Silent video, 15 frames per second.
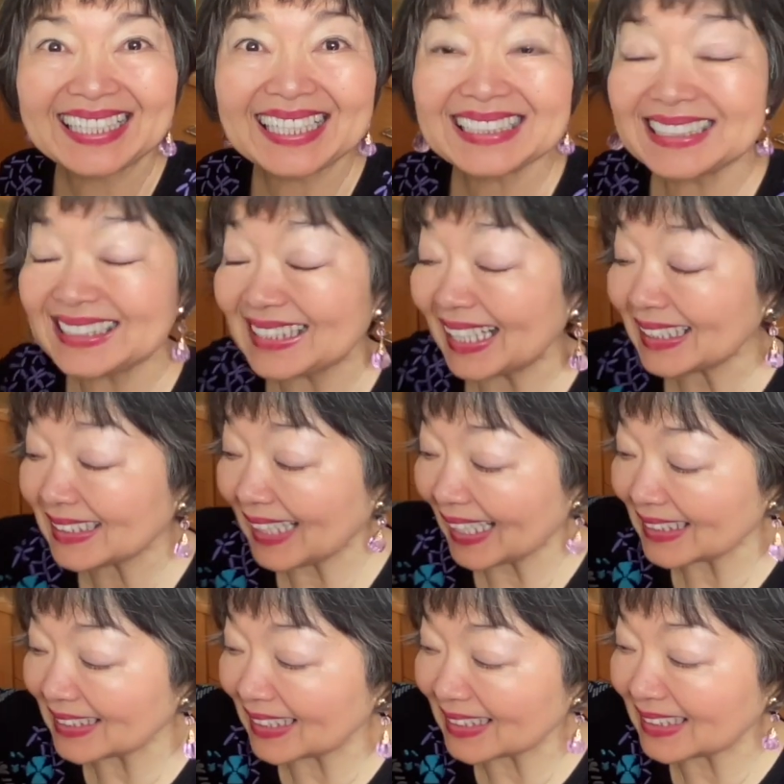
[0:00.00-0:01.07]
It's just
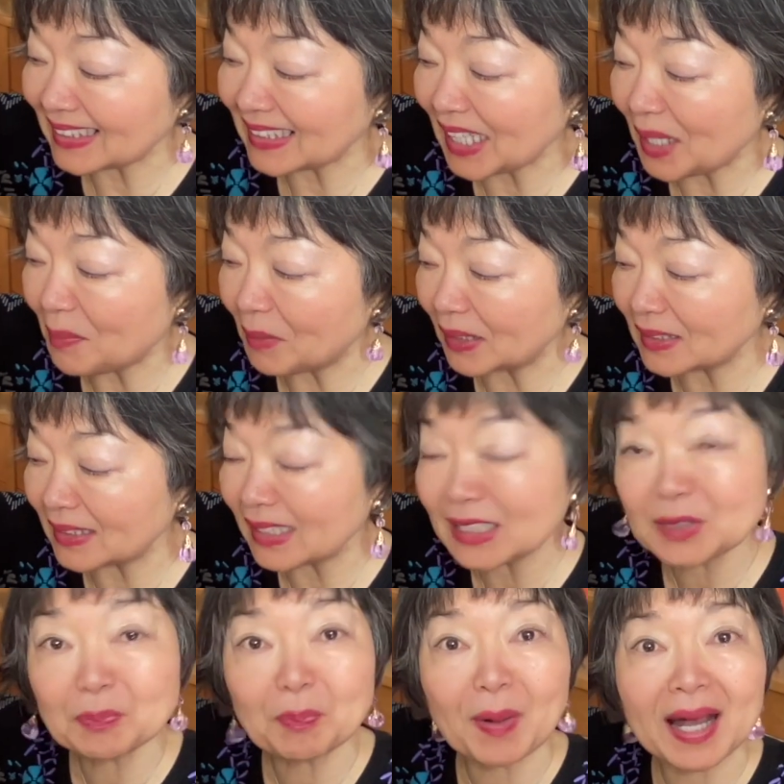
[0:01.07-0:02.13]
as the same as
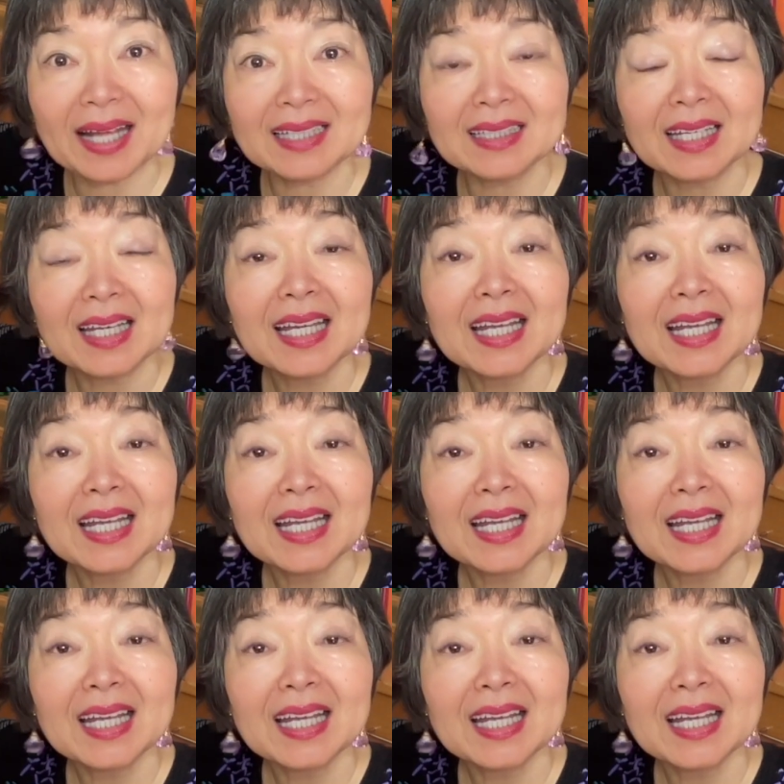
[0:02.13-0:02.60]
this part,